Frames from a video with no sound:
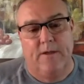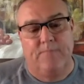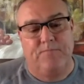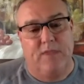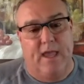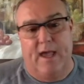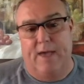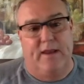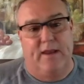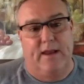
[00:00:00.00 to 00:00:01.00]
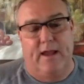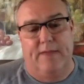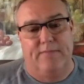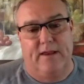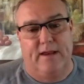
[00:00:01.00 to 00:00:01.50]
yeah, I mean,
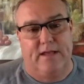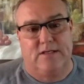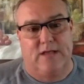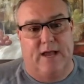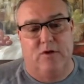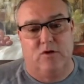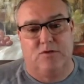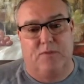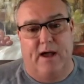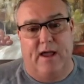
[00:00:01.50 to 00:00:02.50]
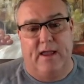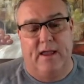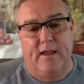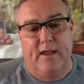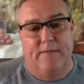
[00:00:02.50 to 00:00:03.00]
um, as time goes by,
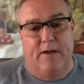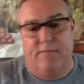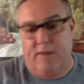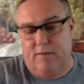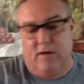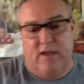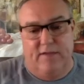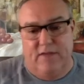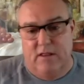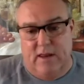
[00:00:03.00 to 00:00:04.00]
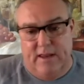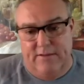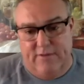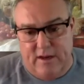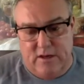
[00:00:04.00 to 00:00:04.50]
I'll, I'll, give you a little
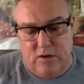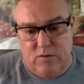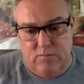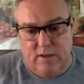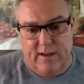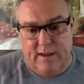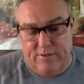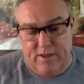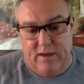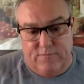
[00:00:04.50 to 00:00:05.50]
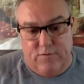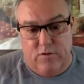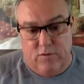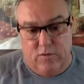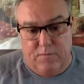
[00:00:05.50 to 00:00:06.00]
insight to I, I think
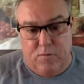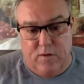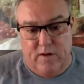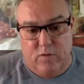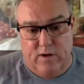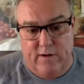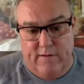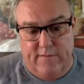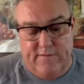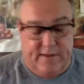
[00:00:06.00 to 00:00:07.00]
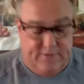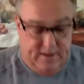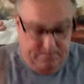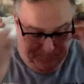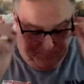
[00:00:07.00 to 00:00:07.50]
further the point of what you're discussing.
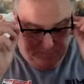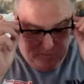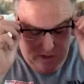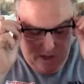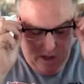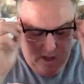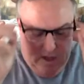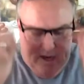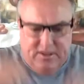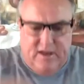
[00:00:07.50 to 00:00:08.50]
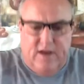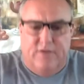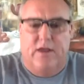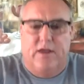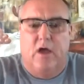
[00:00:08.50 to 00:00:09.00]
A couple of
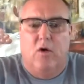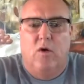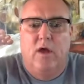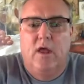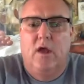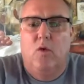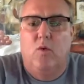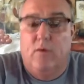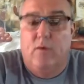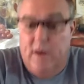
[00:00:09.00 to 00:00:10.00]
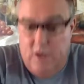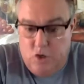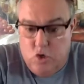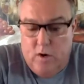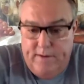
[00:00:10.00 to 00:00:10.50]
years ago, we were in
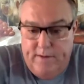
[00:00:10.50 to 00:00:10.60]
Detroit,